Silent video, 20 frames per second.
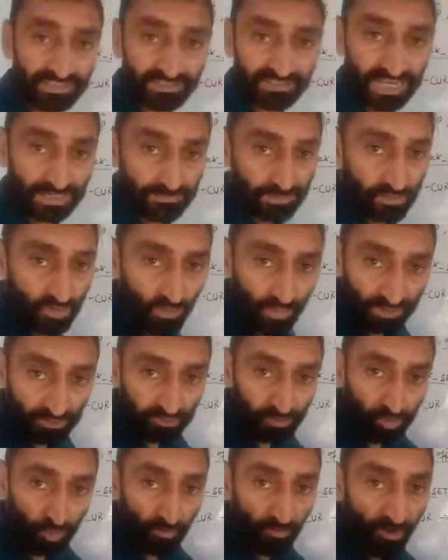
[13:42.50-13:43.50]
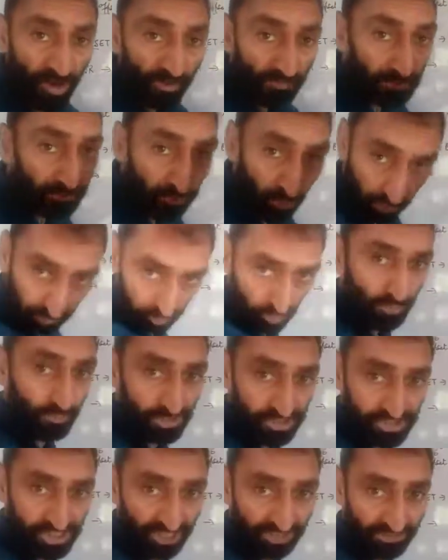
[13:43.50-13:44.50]
That means you want to go forward for 2
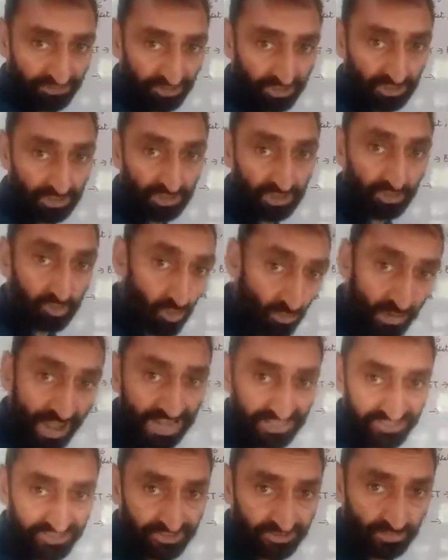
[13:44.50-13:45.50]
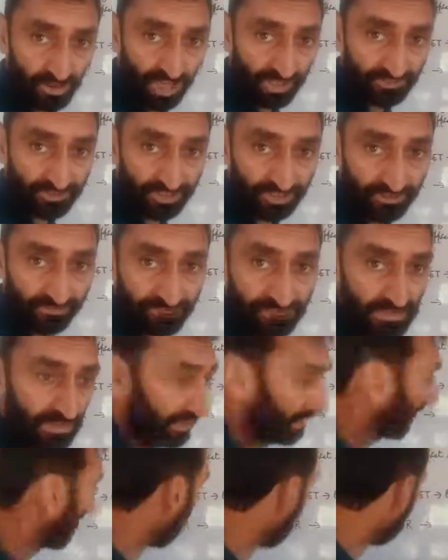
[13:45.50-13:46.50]
positions, 2 bytes forward.
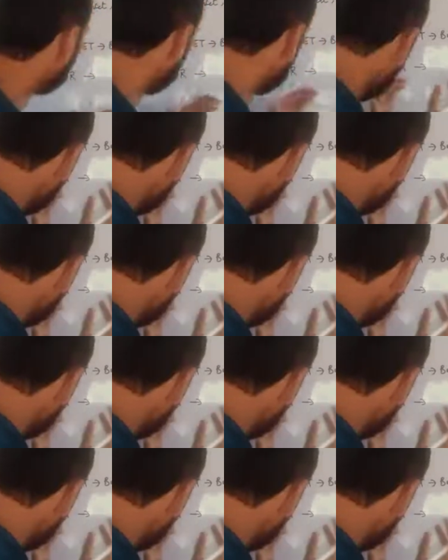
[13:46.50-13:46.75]
At